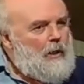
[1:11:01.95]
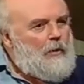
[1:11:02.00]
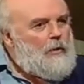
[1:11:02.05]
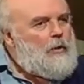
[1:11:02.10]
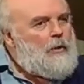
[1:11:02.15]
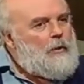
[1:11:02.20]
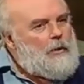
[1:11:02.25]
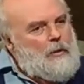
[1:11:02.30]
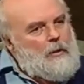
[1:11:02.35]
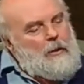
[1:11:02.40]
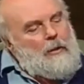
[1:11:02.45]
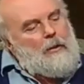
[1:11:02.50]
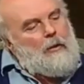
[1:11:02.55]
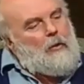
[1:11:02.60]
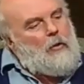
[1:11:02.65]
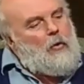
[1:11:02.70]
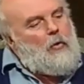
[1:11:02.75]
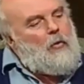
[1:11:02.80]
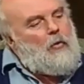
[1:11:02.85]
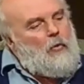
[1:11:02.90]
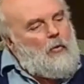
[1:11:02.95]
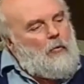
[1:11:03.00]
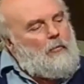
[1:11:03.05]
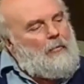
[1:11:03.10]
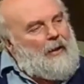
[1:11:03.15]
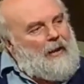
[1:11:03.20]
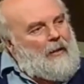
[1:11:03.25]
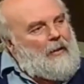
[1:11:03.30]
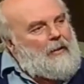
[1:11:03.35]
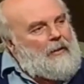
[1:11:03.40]
So this is the core
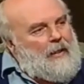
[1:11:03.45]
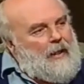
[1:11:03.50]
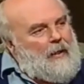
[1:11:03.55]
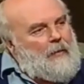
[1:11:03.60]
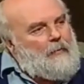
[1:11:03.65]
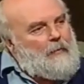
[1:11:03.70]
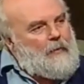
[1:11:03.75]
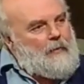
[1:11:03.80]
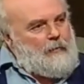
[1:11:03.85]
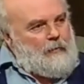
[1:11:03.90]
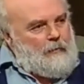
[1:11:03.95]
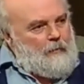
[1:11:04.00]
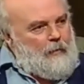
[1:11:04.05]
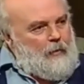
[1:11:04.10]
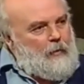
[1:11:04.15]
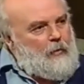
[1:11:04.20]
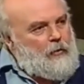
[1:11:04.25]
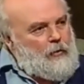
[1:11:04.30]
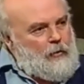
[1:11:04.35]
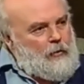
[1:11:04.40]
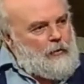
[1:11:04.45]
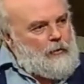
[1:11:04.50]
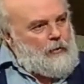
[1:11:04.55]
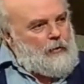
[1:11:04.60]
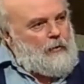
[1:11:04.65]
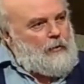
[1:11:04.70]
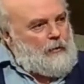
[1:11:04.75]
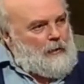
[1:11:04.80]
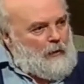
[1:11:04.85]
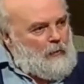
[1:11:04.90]
maladaptive
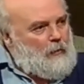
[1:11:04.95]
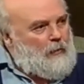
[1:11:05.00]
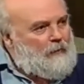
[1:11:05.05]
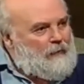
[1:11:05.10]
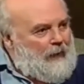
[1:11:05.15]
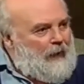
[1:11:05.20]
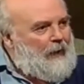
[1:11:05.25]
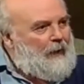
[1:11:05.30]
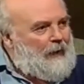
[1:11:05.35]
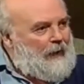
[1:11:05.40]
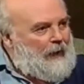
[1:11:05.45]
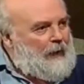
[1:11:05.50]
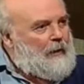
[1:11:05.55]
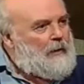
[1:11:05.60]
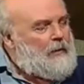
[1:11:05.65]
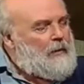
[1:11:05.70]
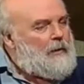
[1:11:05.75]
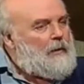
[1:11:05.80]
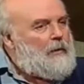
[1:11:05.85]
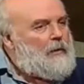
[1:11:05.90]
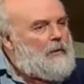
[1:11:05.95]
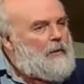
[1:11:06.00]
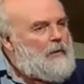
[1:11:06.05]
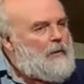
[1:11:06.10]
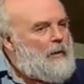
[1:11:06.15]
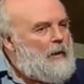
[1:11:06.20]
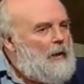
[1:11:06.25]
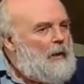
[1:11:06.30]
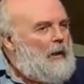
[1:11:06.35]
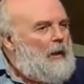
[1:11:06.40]
emotion that we've now accessed.
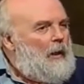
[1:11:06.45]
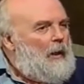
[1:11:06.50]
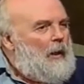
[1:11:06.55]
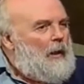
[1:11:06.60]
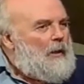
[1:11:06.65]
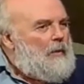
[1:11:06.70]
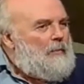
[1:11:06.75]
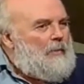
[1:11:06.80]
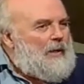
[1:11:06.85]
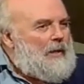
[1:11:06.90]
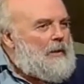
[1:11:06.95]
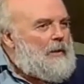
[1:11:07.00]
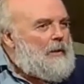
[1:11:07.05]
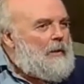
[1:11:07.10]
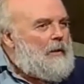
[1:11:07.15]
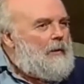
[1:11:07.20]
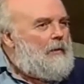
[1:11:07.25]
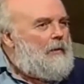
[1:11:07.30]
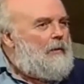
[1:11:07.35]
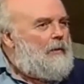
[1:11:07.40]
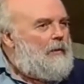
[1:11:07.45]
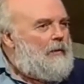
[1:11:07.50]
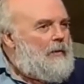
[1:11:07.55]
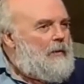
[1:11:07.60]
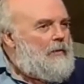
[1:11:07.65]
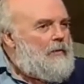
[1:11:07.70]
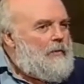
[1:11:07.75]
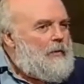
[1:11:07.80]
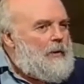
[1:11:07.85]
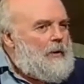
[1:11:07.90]
The basic
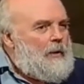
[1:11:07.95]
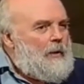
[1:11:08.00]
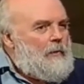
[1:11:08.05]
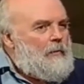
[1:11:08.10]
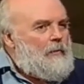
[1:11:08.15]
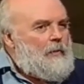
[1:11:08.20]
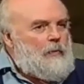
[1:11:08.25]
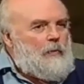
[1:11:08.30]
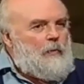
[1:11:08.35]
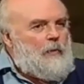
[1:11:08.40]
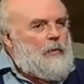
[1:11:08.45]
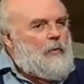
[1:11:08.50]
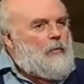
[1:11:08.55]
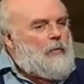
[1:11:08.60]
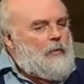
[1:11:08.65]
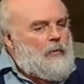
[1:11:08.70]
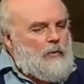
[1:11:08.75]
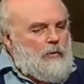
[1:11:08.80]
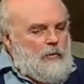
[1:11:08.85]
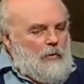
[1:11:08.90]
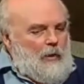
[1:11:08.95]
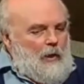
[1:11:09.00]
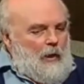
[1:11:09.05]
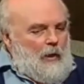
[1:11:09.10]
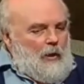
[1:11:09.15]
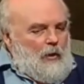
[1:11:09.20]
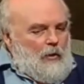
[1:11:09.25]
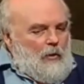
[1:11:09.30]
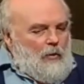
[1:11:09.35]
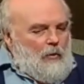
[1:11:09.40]
theory that we work with is
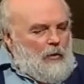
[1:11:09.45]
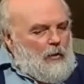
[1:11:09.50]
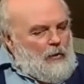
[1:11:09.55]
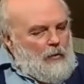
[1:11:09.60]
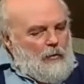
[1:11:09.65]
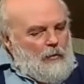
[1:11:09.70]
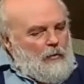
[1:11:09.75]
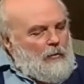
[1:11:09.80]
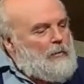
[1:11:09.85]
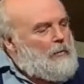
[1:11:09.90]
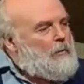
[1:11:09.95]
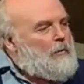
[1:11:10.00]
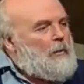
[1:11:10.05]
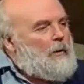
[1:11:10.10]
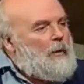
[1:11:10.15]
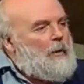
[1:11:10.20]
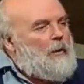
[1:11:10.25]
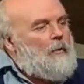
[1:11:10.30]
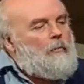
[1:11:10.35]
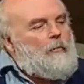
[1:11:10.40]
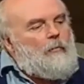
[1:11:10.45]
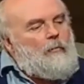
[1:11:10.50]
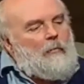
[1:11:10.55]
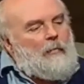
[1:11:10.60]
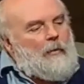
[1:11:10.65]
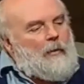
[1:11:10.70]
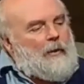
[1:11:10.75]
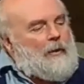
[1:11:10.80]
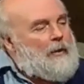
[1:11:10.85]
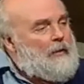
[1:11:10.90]
you can't
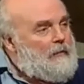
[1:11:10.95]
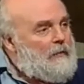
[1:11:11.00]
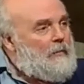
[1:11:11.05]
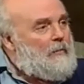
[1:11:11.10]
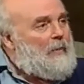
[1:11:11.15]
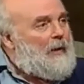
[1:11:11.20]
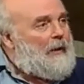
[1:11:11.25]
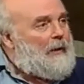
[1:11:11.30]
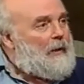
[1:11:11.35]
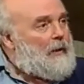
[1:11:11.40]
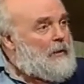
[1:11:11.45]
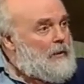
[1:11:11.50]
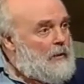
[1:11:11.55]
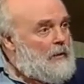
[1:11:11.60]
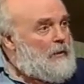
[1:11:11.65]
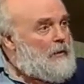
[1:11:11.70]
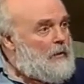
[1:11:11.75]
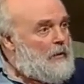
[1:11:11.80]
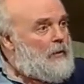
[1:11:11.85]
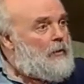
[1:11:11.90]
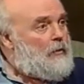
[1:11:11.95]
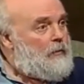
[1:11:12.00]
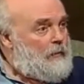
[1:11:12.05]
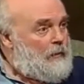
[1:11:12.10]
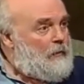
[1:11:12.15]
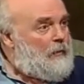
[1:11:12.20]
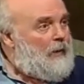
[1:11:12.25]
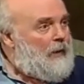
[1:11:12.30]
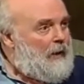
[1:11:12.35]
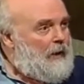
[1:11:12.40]
leave a place until you've
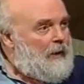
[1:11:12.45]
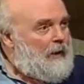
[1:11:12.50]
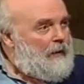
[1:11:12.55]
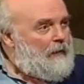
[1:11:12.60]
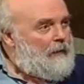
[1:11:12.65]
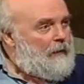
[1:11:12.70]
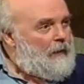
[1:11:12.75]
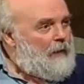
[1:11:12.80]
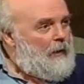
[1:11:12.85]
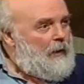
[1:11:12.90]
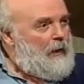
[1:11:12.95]
arrived.